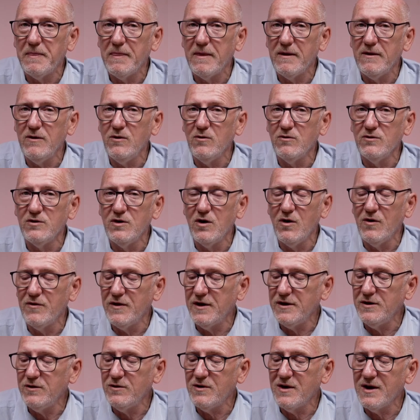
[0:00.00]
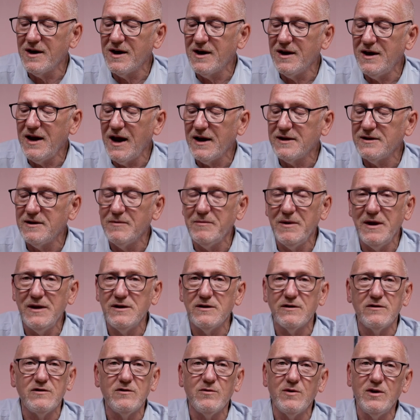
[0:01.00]
you'll know that you can connect the meter
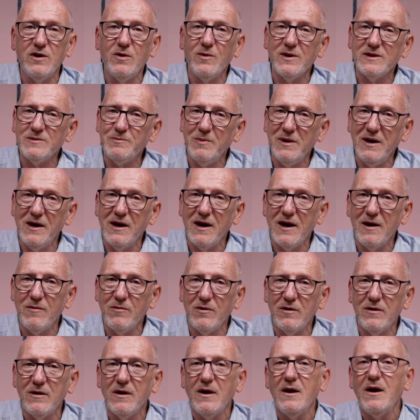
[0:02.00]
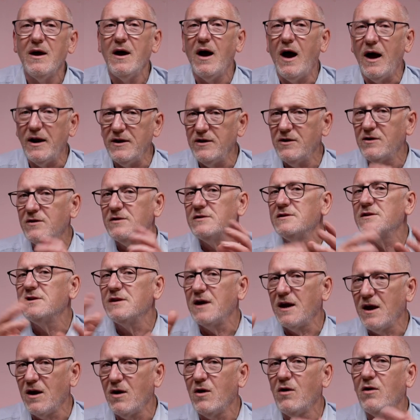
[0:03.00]
through a USB cable, and you can
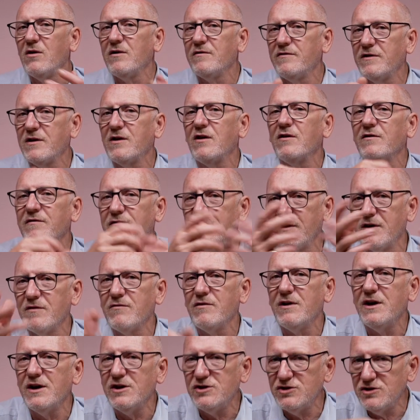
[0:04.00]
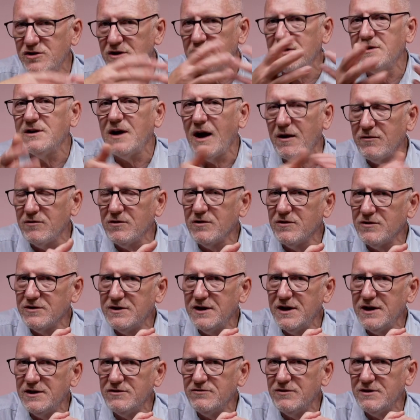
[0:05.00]
see all of the configuration and download
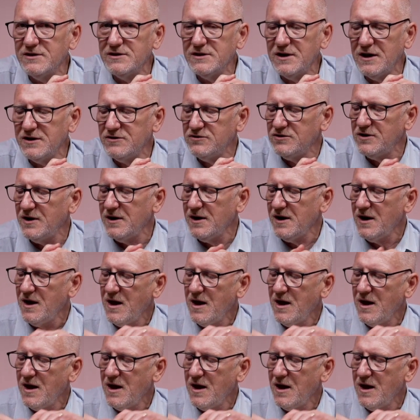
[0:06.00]
data, etc.